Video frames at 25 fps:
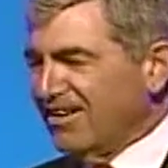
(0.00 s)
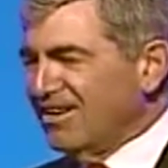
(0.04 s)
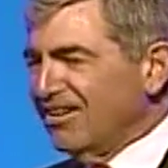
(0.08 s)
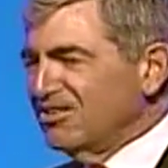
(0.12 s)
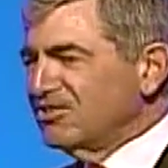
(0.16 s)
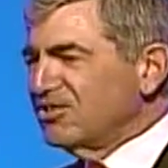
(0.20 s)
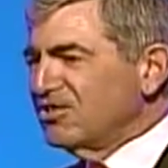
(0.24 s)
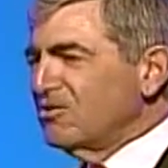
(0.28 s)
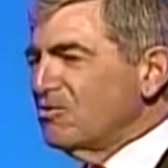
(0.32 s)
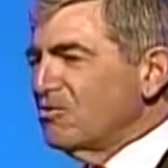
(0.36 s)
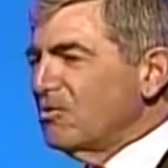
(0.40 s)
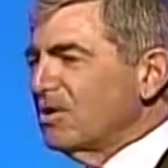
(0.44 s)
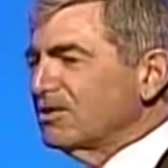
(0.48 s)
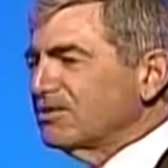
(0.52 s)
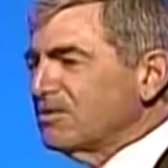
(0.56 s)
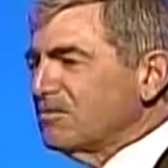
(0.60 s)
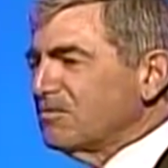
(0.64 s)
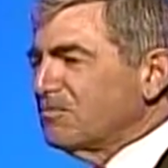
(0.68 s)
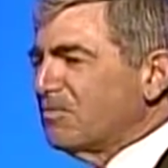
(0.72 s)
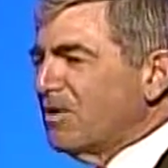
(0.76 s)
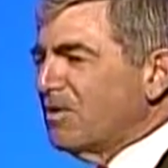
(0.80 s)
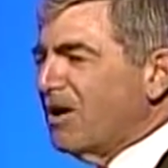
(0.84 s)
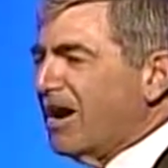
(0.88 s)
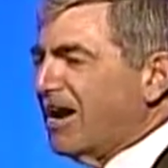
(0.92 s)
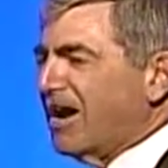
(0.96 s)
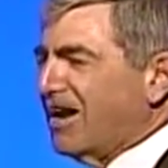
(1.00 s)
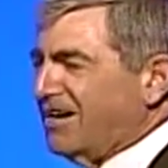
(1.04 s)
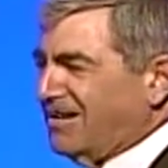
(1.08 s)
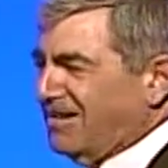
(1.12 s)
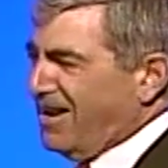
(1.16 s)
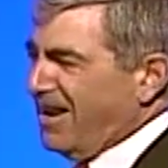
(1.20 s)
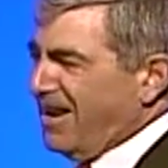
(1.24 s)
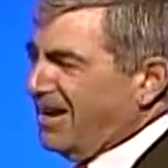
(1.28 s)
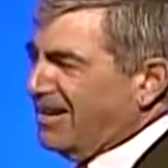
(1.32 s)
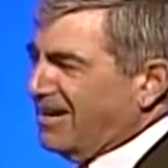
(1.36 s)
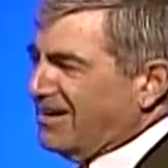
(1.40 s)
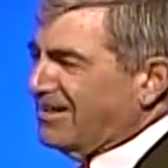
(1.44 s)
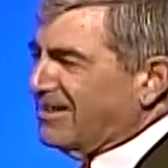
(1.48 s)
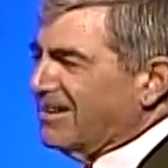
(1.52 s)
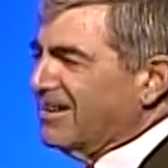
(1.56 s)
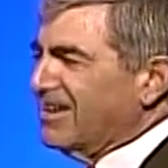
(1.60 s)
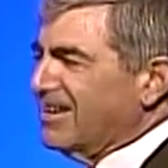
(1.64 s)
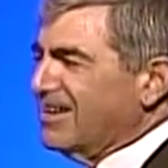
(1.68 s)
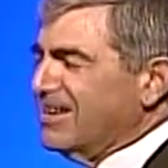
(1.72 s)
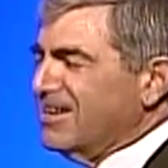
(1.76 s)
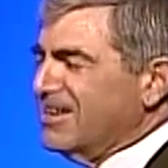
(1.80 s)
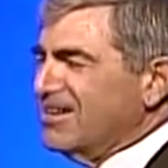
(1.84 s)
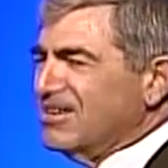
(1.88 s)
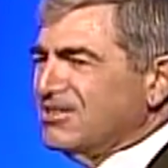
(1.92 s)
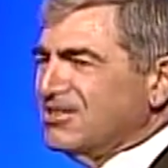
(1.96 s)
She wasn't buying that.
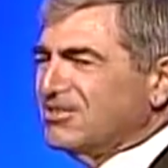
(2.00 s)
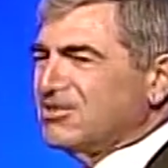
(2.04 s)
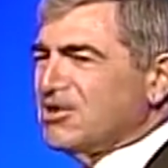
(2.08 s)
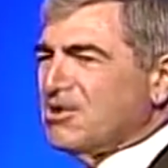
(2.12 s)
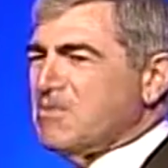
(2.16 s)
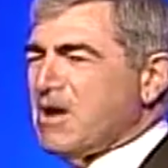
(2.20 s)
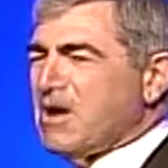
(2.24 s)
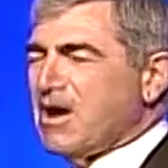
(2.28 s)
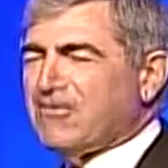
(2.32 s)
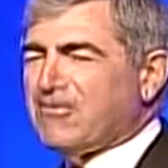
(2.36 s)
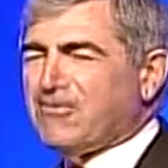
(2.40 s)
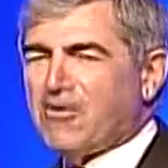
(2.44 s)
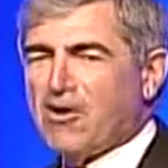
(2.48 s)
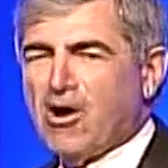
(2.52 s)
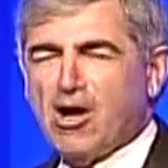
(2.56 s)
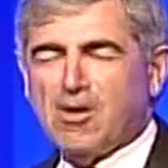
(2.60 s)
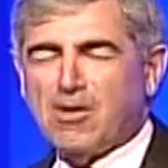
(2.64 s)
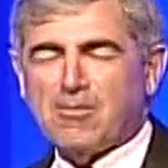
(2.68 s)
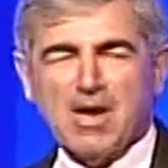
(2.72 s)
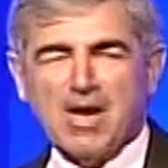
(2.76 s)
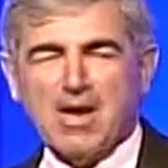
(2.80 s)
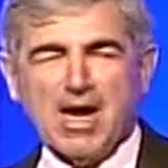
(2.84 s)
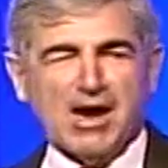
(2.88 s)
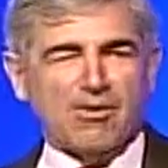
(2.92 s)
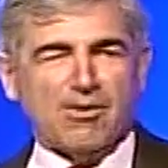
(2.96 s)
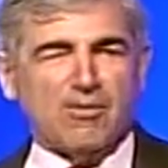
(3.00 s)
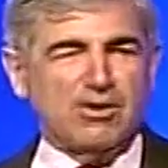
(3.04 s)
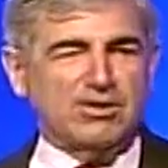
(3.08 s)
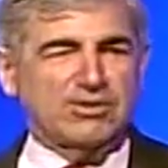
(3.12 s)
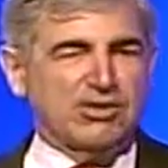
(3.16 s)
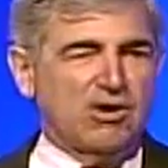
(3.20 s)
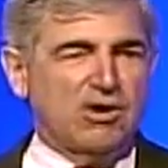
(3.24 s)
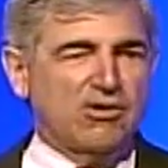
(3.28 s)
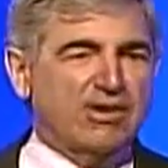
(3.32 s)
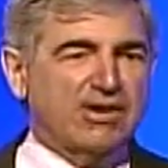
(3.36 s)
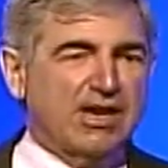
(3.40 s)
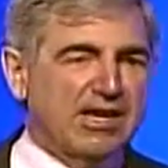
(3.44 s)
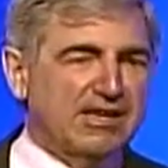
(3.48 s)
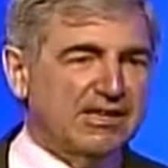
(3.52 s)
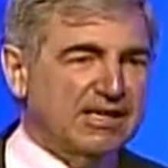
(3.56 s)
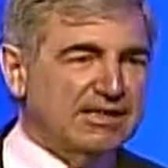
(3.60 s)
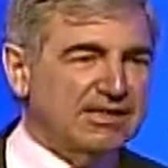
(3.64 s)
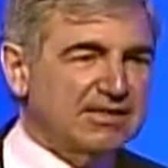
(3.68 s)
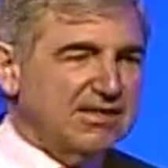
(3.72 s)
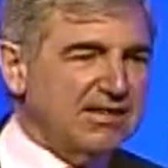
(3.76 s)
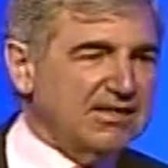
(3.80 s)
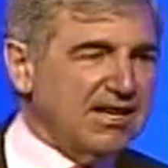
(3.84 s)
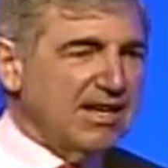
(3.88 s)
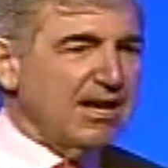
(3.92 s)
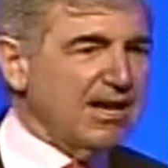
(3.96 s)
So my fallback was, okay,
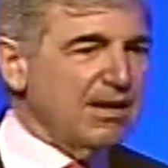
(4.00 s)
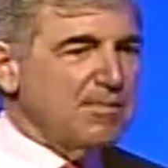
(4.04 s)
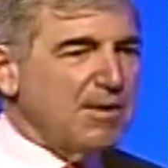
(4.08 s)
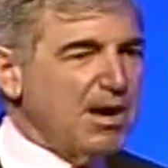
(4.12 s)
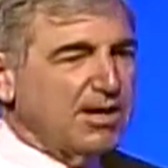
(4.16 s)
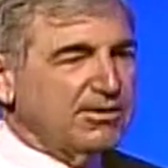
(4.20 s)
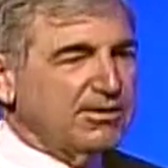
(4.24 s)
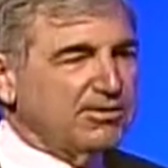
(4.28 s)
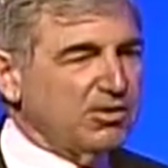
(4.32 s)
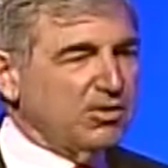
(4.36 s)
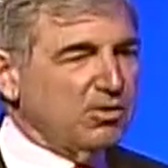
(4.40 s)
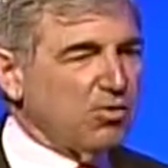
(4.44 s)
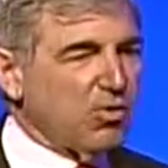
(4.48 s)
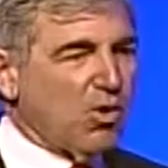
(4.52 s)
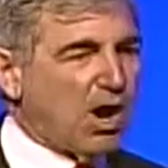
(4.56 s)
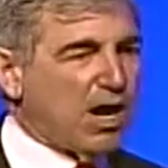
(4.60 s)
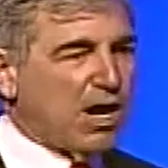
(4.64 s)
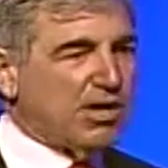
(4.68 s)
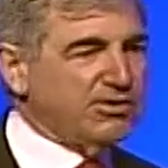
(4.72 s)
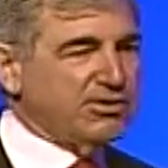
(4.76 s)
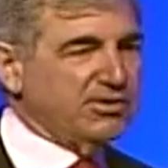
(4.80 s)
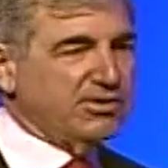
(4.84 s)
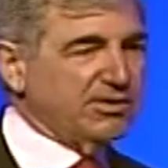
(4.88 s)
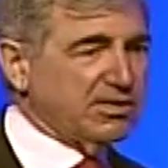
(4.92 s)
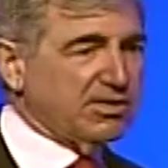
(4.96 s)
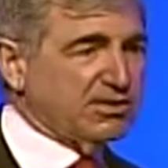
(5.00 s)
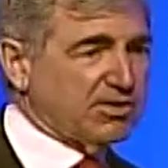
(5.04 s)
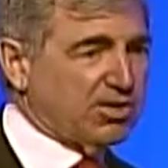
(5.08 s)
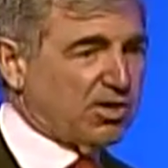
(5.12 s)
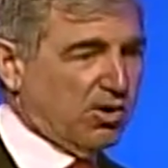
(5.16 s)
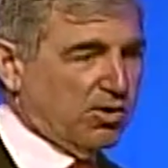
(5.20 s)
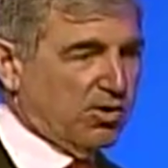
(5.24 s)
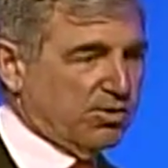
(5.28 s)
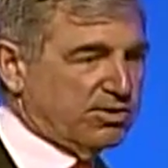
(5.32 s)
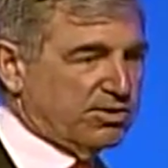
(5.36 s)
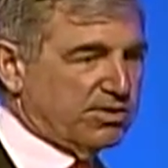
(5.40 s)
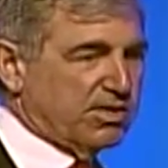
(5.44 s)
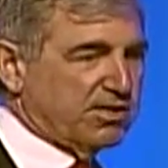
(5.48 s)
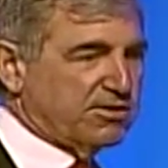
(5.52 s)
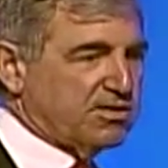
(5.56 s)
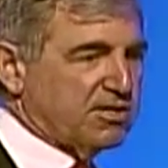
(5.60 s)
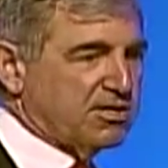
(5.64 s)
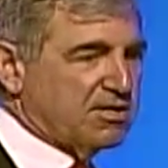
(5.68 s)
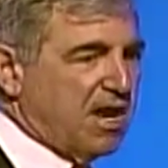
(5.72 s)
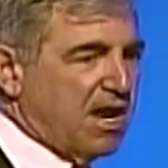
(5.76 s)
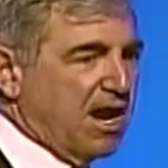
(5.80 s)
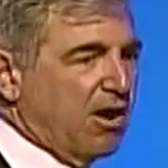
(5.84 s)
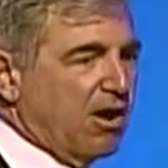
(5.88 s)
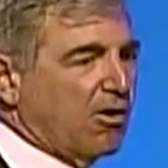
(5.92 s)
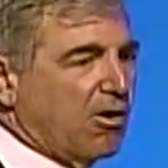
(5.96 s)
let's take them out to the Washington coast. It's
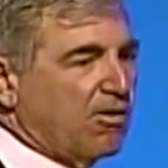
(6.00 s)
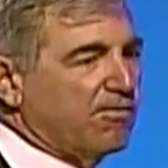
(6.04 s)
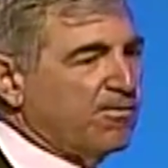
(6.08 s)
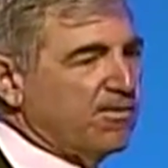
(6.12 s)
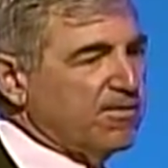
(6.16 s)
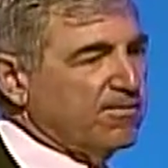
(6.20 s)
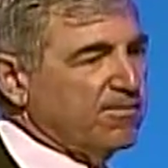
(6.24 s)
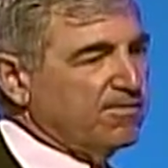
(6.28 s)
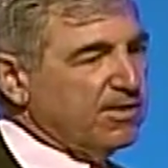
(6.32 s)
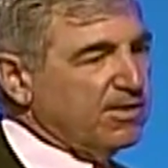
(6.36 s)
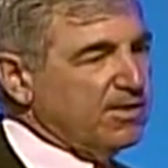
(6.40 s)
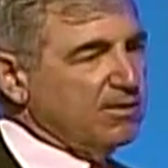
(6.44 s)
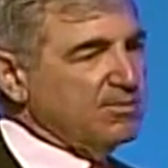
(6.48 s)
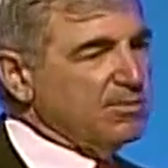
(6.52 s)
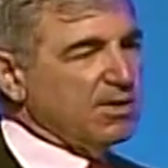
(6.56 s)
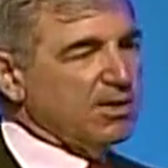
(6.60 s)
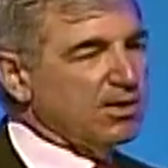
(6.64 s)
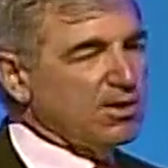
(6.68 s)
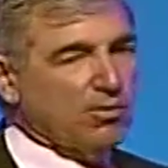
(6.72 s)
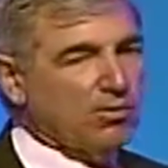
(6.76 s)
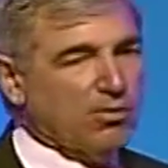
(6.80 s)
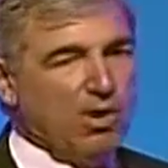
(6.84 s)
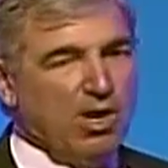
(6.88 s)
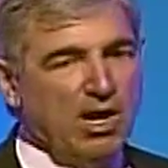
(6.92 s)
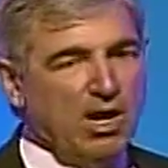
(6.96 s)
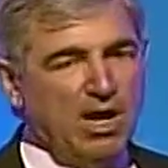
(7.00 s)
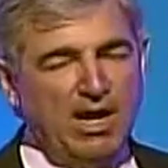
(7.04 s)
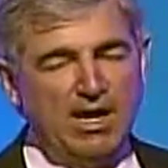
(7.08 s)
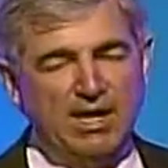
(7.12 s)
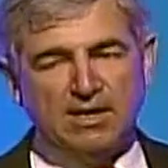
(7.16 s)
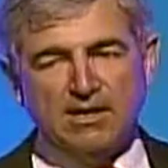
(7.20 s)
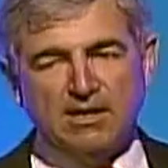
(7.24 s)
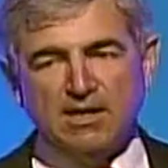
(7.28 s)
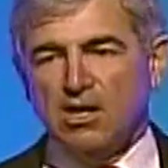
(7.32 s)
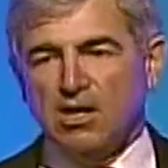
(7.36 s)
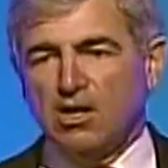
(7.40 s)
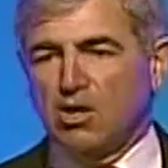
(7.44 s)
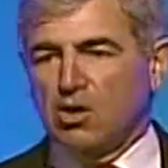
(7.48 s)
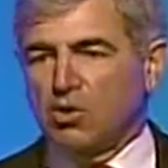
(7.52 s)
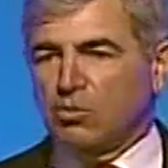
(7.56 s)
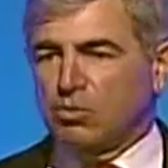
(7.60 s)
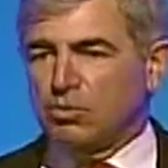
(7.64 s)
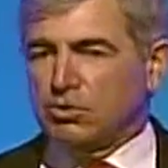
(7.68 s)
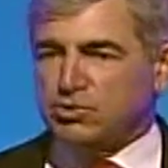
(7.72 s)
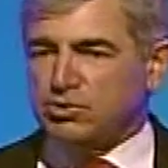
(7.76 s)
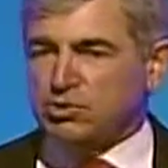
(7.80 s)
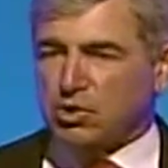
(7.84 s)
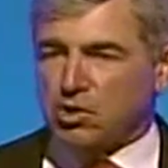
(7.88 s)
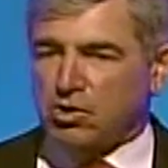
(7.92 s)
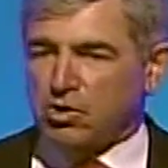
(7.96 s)
an hour, 15-minute ride.
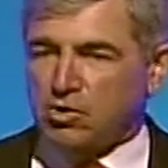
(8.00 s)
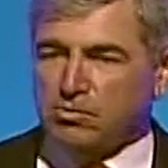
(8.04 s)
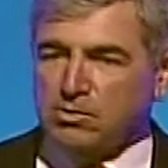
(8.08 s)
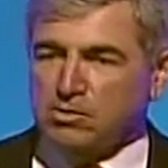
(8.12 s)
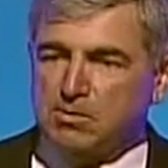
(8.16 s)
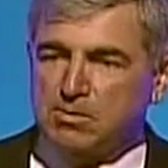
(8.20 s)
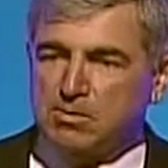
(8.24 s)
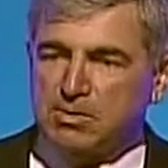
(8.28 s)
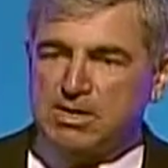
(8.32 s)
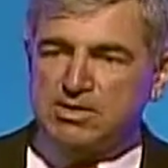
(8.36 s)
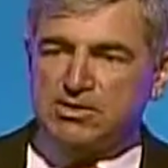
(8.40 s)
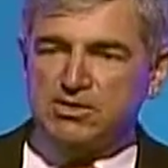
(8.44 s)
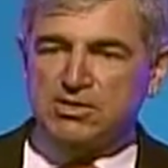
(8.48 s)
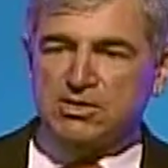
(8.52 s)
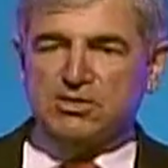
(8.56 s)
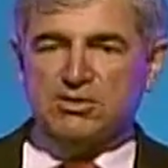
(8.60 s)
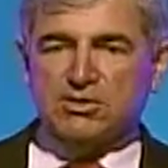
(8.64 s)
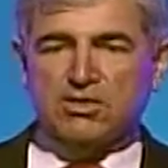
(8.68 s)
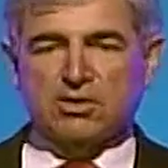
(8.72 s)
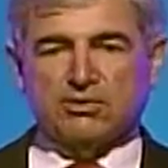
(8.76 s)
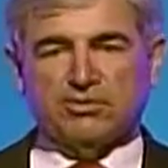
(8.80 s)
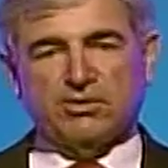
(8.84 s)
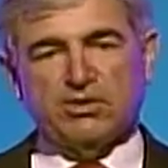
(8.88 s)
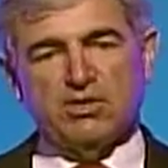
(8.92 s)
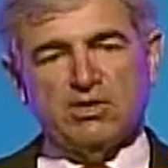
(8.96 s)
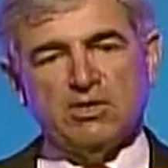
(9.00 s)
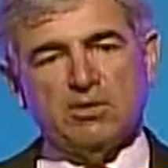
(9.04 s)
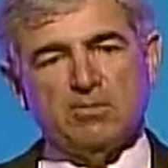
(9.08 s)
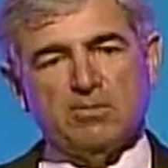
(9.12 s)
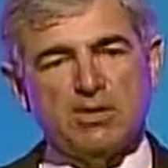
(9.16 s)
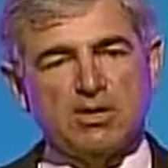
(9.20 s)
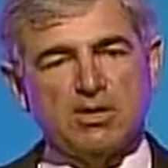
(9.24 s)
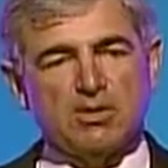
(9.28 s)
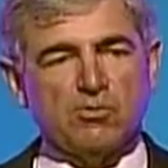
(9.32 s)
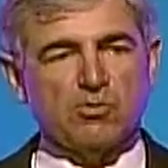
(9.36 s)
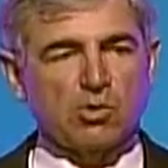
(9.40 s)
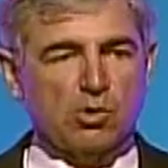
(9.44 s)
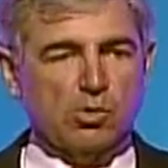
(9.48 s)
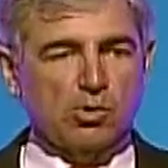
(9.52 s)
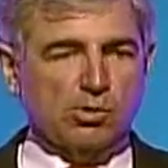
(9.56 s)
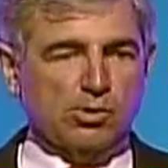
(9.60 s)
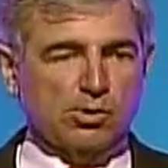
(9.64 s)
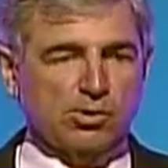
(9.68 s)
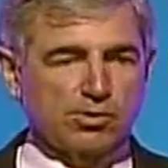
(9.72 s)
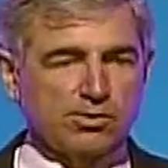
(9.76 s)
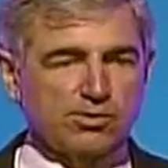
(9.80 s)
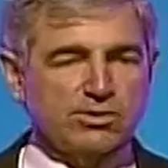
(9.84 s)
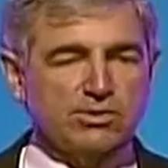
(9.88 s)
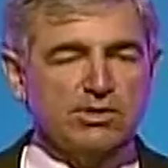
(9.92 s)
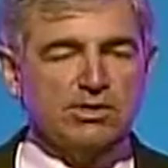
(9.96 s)
We'll show them the beaches. They'll see the big
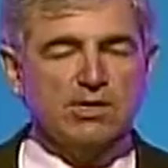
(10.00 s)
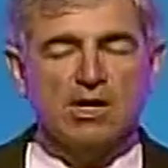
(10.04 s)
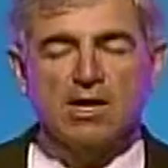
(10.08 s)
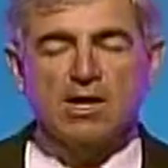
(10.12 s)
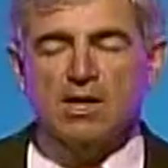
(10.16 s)
rollers.